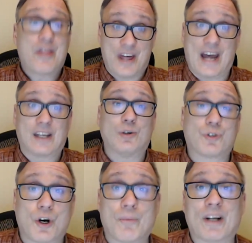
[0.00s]
thank you
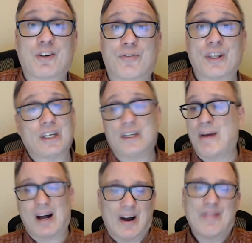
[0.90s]
so much for the
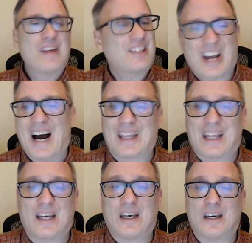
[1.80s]
email. And this, I
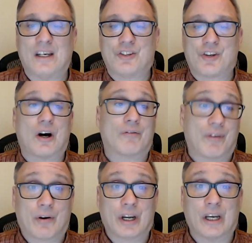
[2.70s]
think, is a
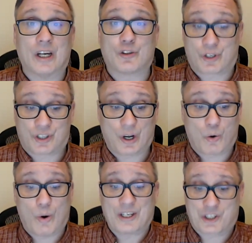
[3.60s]
very interesting
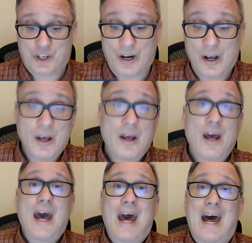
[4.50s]
question.
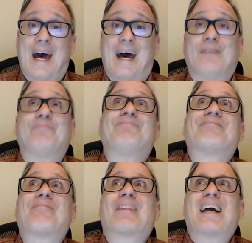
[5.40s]
And
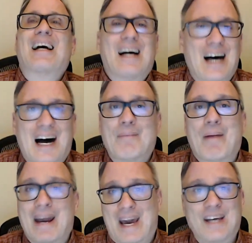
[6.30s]

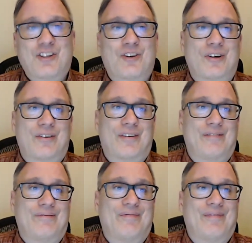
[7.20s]
my answer
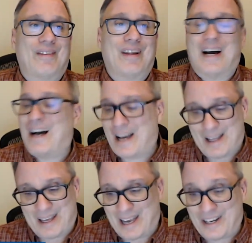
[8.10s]

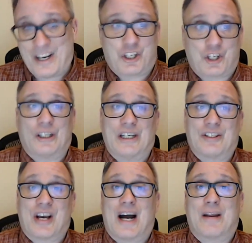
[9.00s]
initially
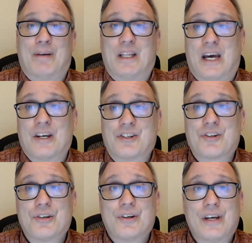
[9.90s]
has got to be
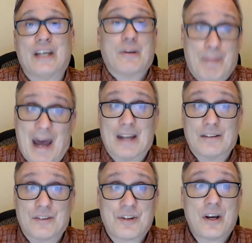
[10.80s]
this: it
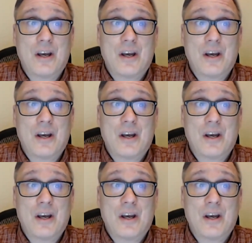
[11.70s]
depends.